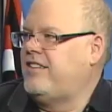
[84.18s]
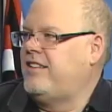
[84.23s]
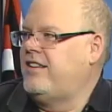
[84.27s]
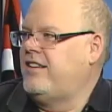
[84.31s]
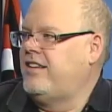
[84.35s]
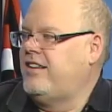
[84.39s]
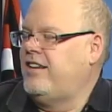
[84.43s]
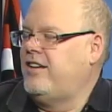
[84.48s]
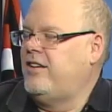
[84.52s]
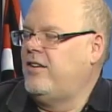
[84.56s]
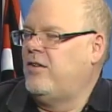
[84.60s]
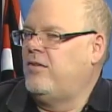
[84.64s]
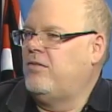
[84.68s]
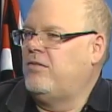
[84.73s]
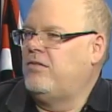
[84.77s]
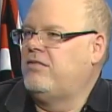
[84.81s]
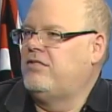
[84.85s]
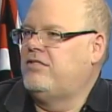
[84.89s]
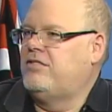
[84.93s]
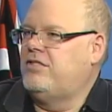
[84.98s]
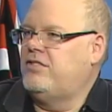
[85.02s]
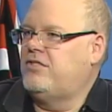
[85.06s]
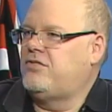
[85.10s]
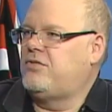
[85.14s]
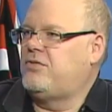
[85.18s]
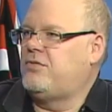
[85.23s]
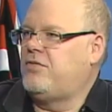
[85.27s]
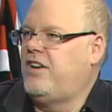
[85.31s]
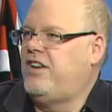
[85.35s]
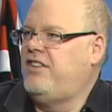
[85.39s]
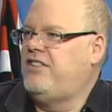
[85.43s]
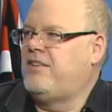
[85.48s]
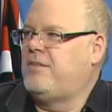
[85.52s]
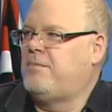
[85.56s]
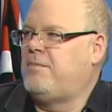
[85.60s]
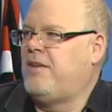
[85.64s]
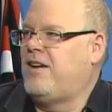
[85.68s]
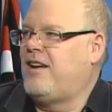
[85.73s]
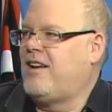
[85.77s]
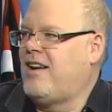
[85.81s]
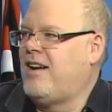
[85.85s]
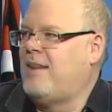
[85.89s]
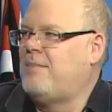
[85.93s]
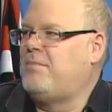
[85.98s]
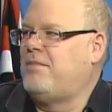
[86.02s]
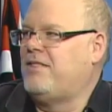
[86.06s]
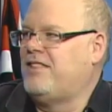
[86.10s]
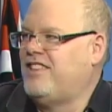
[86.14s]
and, you know, just raise the puck
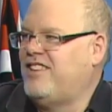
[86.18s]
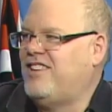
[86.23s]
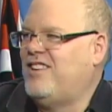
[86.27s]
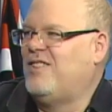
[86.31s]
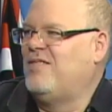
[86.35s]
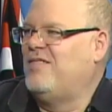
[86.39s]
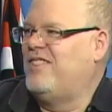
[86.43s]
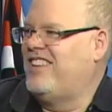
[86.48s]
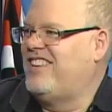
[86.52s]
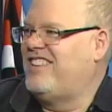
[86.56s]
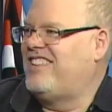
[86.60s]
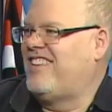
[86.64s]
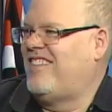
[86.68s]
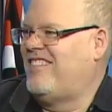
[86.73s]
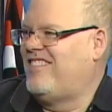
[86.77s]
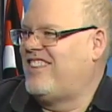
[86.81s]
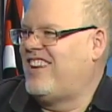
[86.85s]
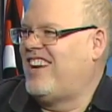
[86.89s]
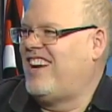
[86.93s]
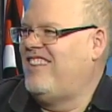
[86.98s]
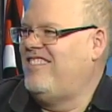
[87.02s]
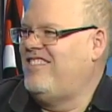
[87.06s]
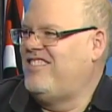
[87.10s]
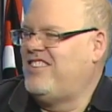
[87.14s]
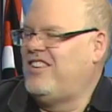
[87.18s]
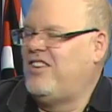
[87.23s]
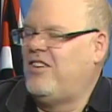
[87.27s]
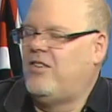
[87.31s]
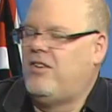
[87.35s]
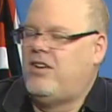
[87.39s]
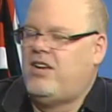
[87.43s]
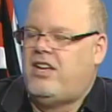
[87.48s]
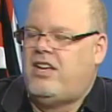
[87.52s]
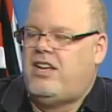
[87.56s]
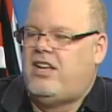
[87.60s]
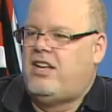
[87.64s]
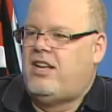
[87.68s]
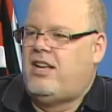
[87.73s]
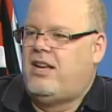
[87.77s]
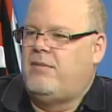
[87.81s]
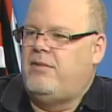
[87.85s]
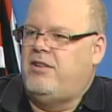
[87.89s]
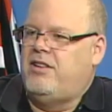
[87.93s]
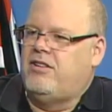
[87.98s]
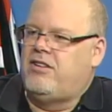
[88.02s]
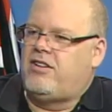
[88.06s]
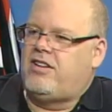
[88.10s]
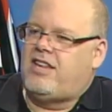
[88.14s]
up a little bit sometimes, you know? I
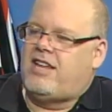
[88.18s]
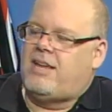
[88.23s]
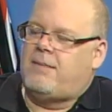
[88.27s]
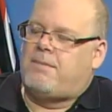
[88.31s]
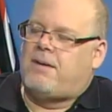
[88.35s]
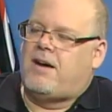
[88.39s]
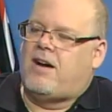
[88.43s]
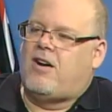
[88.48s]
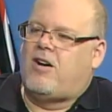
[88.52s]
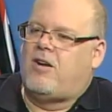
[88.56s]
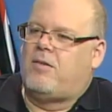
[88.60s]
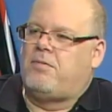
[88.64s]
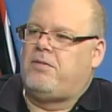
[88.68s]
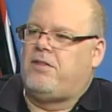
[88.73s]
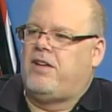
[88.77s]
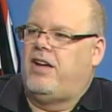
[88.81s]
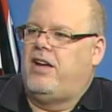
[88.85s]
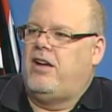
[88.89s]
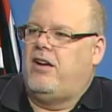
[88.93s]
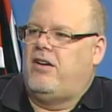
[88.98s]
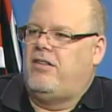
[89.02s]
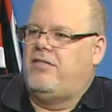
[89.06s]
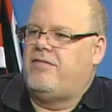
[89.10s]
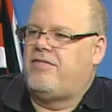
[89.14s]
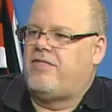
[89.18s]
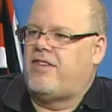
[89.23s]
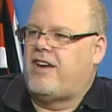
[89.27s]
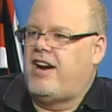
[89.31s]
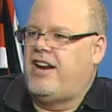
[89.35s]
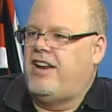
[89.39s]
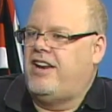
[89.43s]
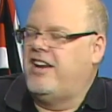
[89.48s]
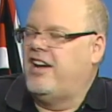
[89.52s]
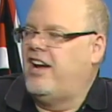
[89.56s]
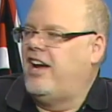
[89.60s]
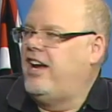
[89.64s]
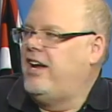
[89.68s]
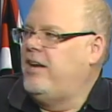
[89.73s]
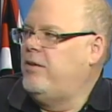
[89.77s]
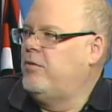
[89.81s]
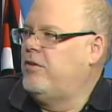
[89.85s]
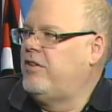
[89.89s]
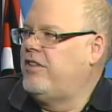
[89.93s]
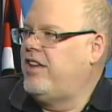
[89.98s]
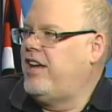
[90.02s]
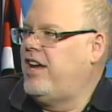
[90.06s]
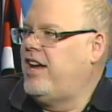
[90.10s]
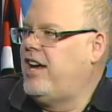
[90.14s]
mean, look at that power play on Friday night
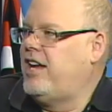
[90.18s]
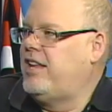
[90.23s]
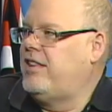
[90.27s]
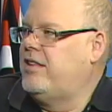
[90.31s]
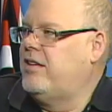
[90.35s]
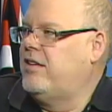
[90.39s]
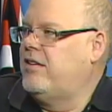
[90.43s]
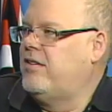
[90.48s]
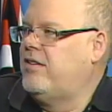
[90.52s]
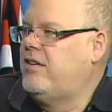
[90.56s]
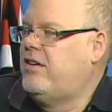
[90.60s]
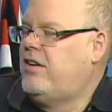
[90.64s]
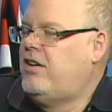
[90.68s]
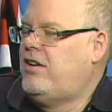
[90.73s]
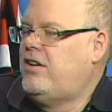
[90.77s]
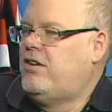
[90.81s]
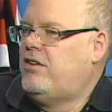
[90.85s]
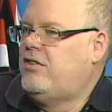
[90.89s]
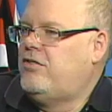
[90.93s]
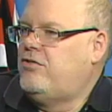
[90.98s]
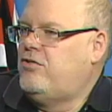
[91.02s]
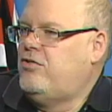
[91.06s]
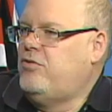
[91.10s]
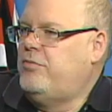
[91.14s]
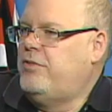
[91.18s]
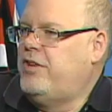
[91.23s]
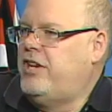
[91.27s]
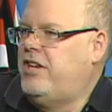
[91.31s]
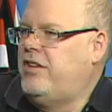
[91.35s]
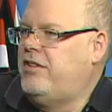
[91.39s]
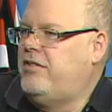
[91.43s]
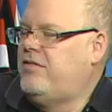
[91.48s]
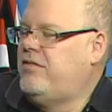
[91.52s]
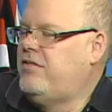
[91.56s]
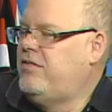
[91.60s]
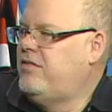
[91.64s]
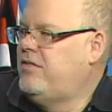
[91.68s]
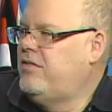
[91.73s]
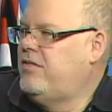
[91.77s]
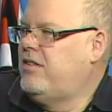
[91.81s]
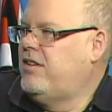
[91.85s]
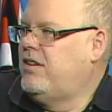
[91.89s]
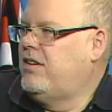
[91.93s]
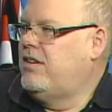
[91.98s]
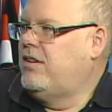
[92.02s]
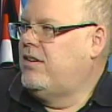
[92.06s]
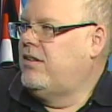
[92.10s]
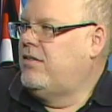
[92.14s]
where they had the two-man
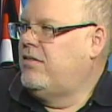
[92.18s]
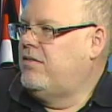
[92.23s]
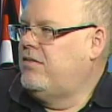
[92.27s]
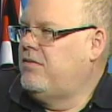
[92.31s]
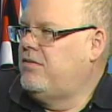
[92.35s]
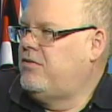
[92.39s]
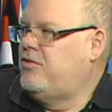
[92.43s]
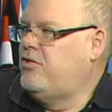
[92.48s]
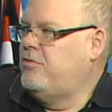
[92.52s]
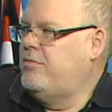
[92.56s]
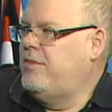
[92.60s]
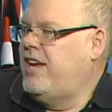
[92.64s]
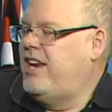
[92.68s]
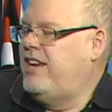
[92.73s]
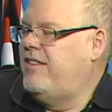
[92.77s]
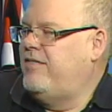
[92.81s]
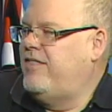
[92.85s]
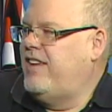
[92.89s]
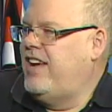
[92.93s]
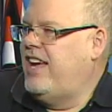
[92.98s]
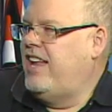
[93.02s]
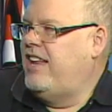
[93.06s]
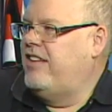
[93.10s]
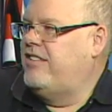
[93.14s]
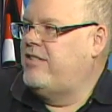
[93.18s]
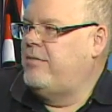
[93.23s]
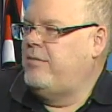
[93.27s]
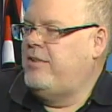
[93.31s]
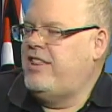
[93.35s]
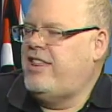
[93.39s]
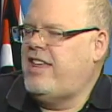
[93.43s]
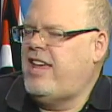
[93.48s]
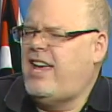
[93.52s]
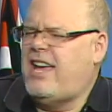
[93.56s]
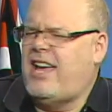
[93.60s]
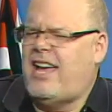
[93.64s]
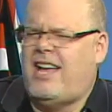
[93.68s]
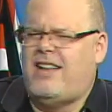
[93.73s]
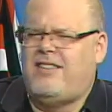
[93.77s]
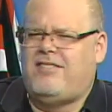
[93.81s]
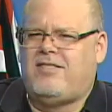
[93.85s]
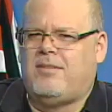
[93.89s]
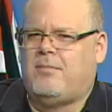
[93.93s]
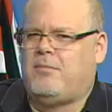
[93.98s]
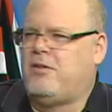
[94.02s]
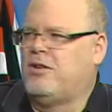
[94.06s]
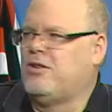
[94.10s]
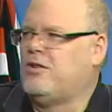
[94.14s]
advantage. I mean, they had
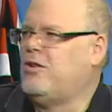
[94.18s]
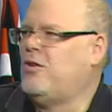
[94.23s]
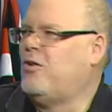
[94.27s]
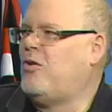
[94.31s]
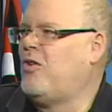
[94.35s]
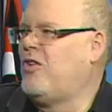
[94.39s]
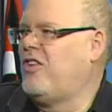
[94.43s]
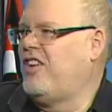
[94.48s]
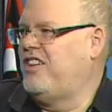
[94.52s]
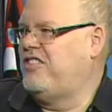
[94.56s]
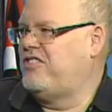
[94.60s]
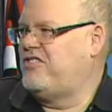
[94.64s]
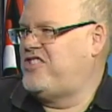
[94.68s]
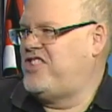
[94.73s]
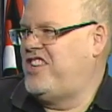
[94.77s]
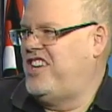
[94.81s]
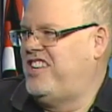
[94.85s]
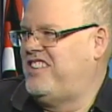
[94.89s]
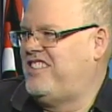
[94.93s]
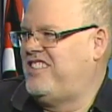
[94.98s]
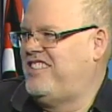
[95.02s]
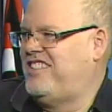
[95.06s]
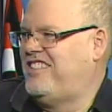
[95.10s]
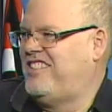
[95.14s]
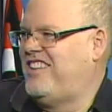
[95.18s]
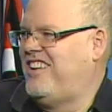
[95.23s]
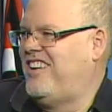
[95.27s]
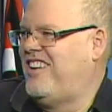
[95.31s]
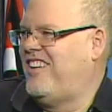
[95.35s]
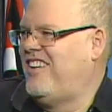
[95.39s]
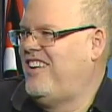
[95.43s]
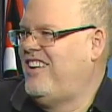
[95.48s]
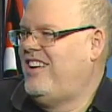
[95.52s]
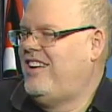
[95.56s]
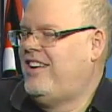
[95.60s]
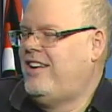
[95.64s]
some glorious chances there.